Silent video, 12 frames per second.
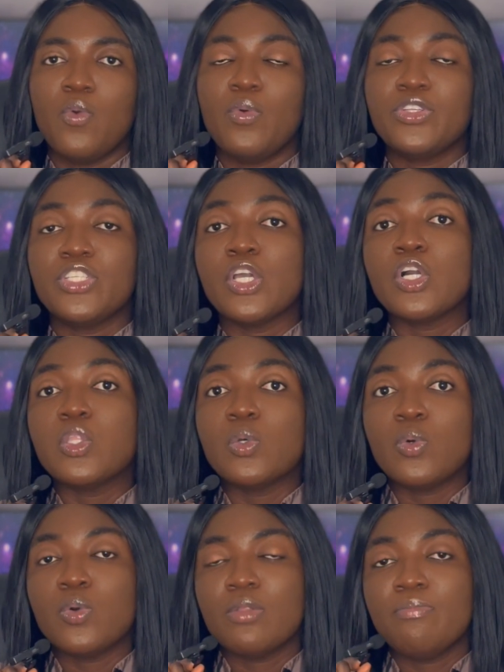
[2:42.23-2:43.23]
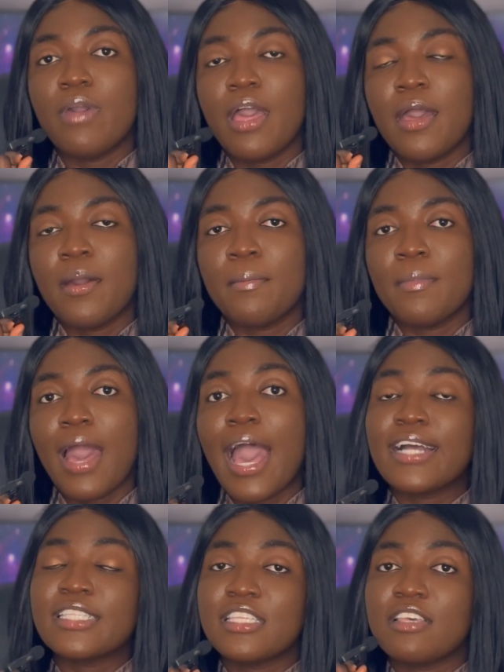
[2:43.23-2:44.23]
which include
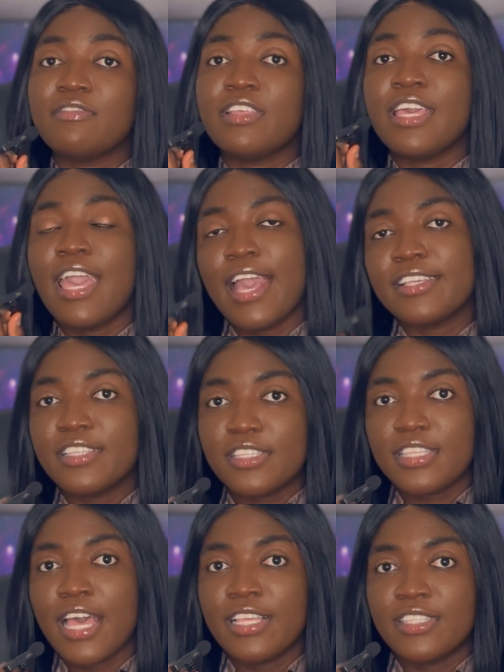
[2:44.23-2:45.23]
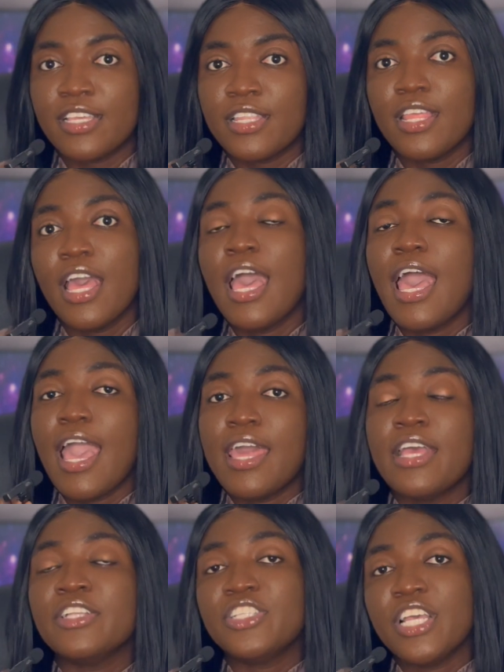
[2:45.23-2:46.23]
actively exercising
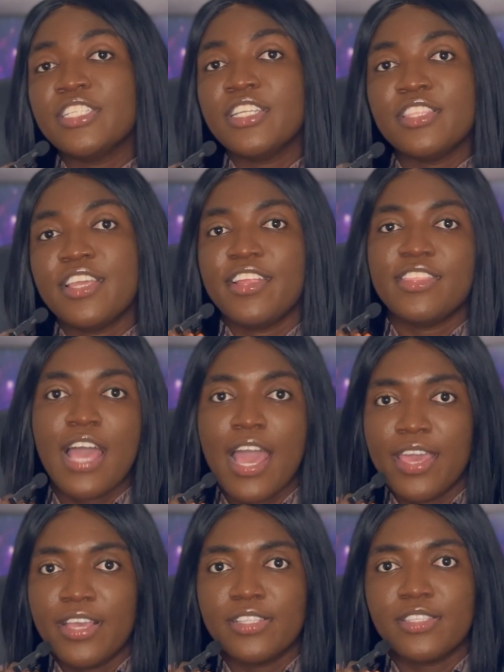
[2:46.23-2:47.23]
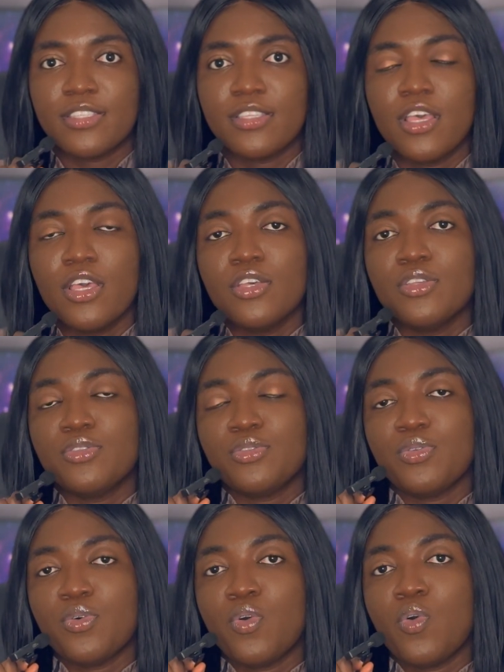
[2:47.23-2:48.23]
and then changing their diets.
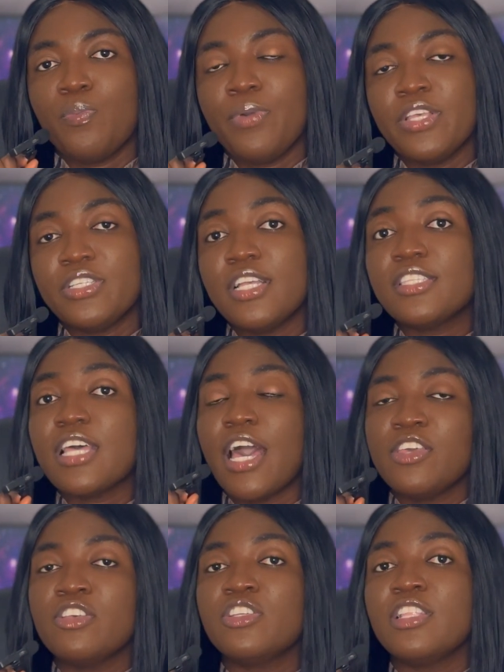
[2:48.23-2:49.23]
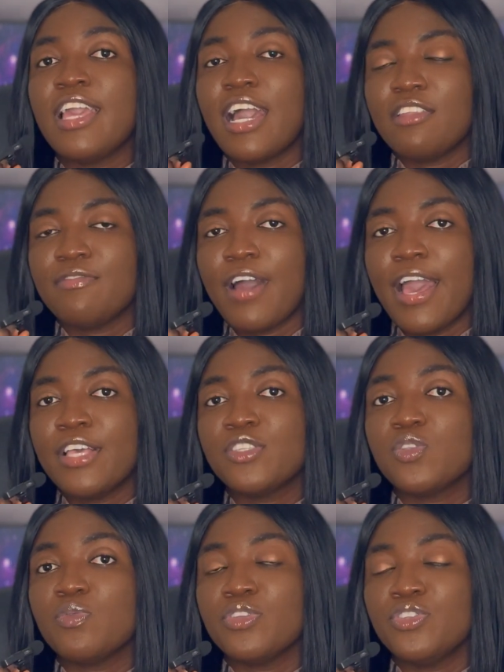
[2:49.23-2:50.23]
So patients are usually
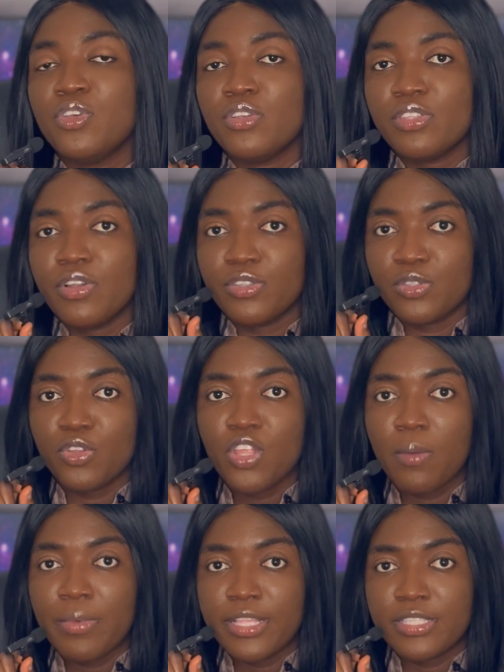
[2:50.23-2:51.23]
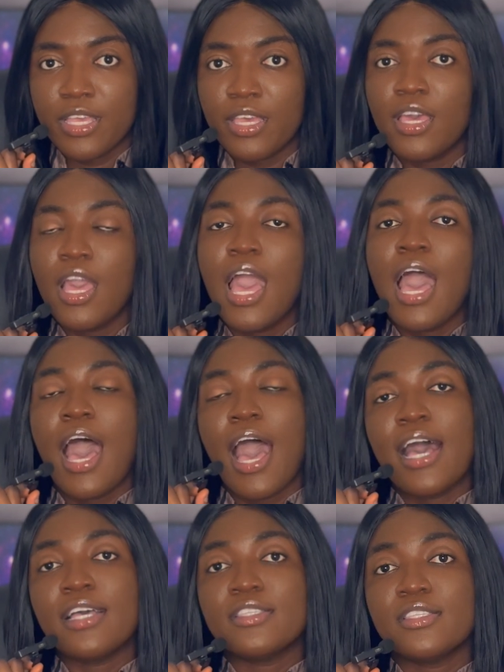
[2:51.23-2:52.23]
advised to reduce their sodium intake,
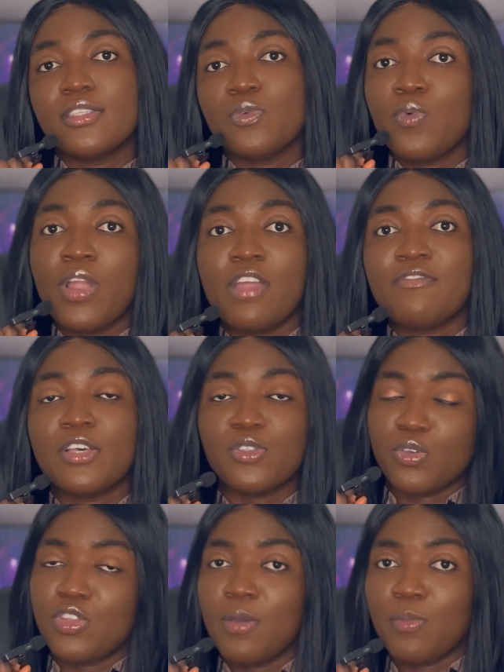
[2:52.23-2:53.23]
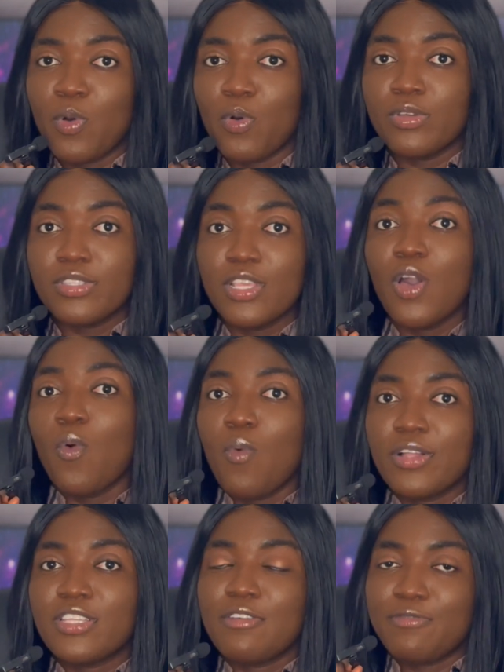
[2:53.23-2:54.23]
as wherever sodium goes,
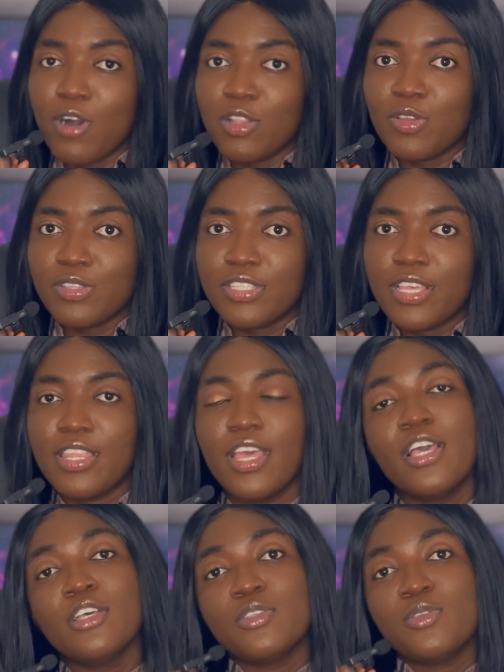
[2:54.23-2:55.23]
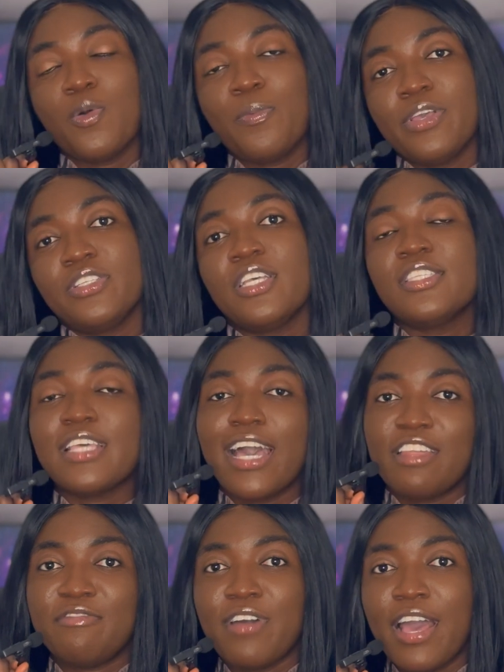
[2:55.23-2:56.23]
water follows it. So patients
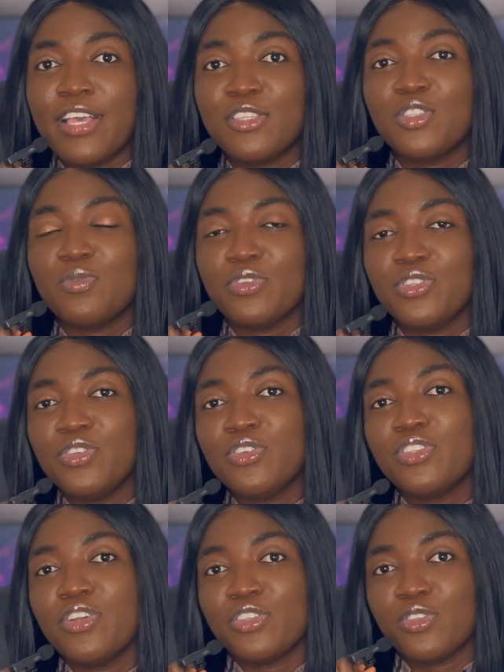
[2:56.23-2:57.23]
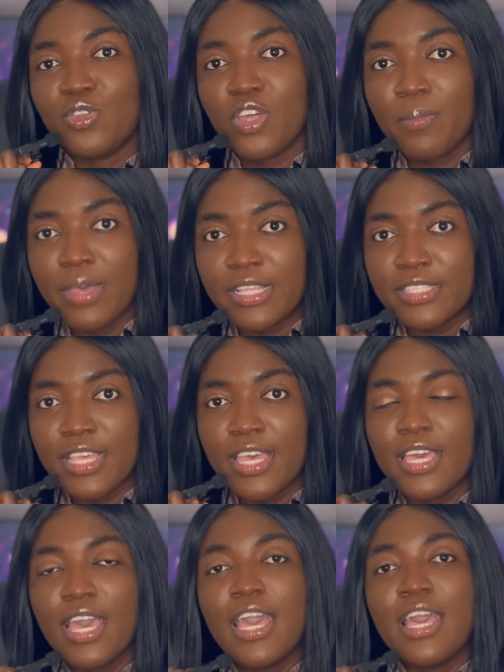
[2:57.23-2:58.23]
are advised to reduce their sodium intake,